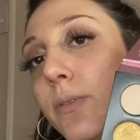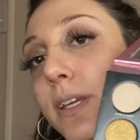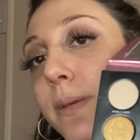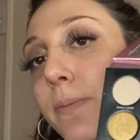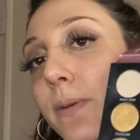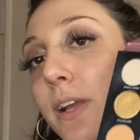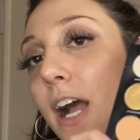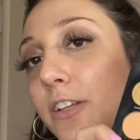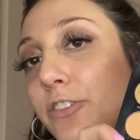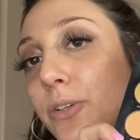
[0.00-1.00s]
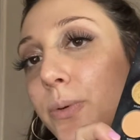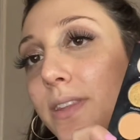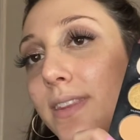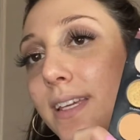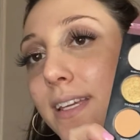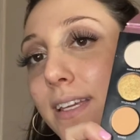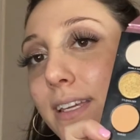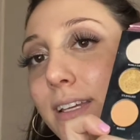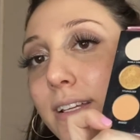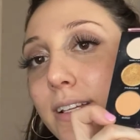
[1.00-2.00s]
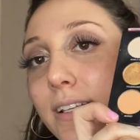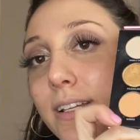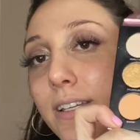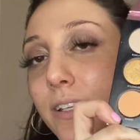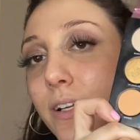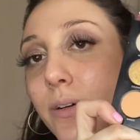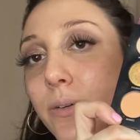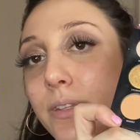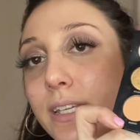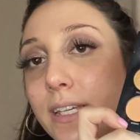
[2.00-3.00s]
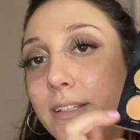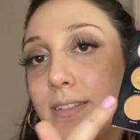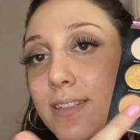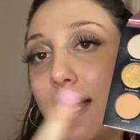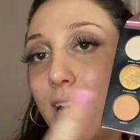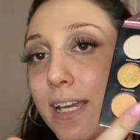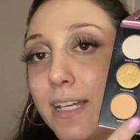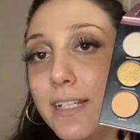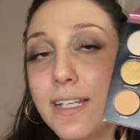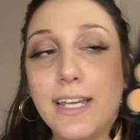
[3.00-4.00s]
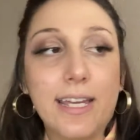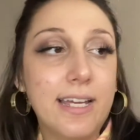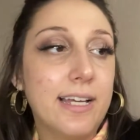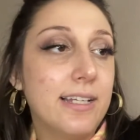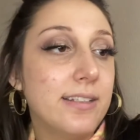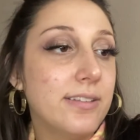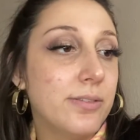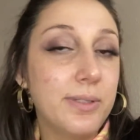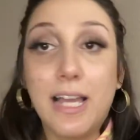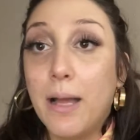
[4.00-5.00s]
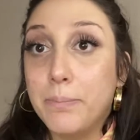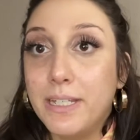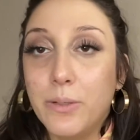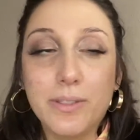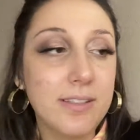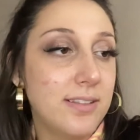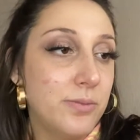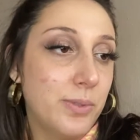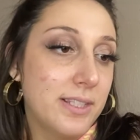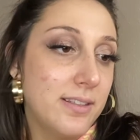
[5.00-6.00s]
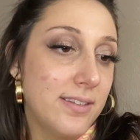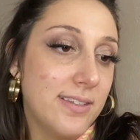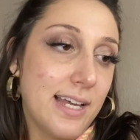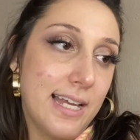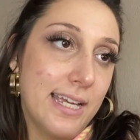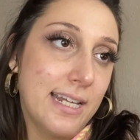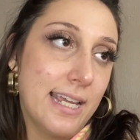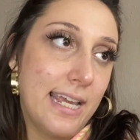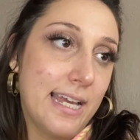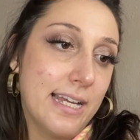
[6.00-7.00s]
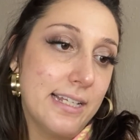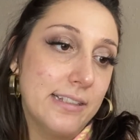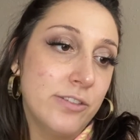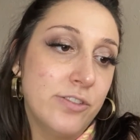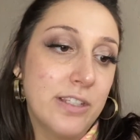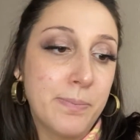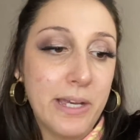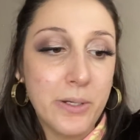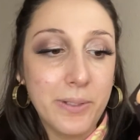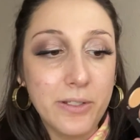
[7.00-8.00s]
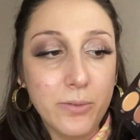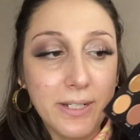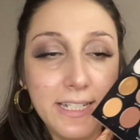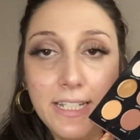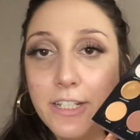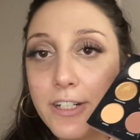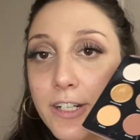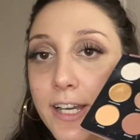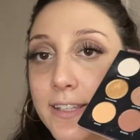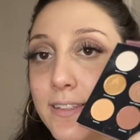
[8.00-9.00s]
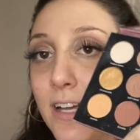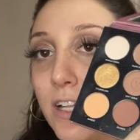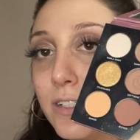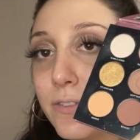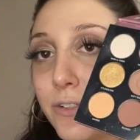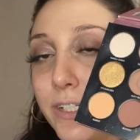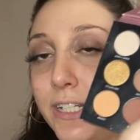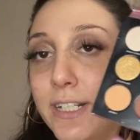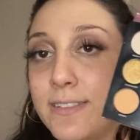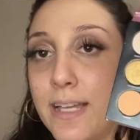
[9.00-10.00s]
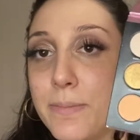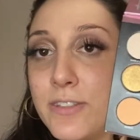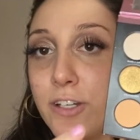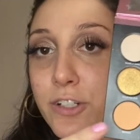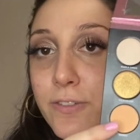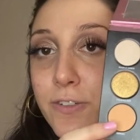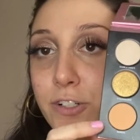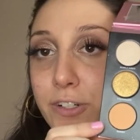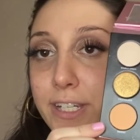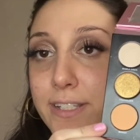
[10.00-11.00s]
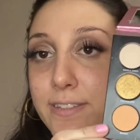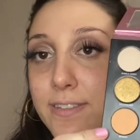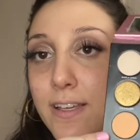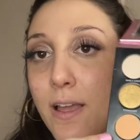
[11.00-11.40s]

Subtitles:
he got you with the the design, and he got me with the design and this periwinkle right here and this olive green because I'm a sucker for greens.